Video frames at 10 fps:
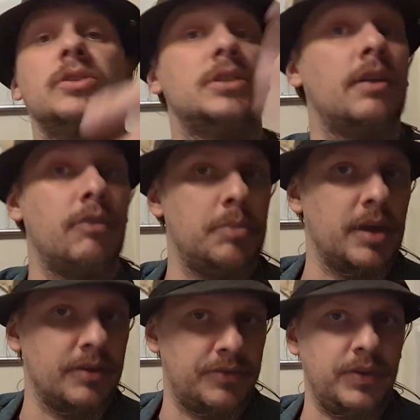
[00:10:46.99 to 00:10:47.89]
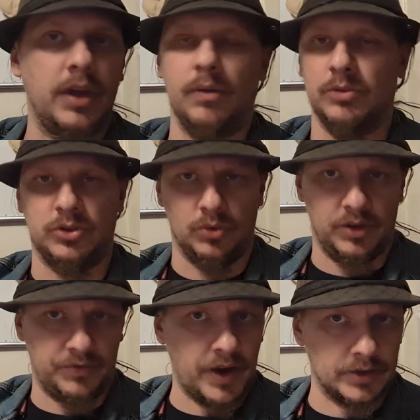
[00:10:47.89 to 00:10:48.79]
instead of it being a feat, which
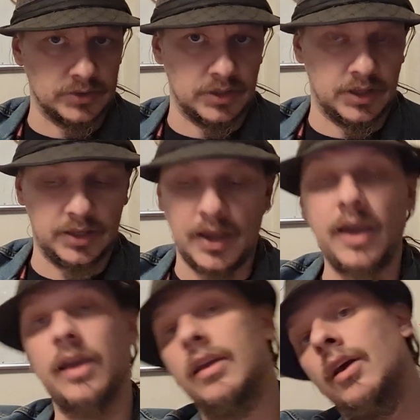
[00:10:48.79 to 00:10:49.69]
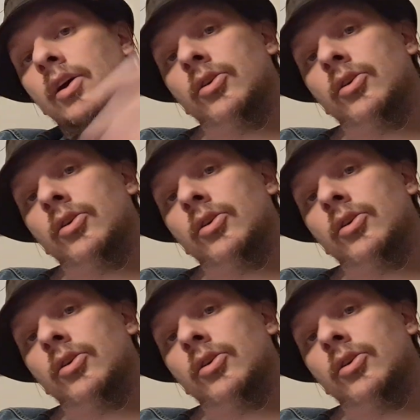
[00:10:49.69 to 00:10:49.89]
only fighters can take.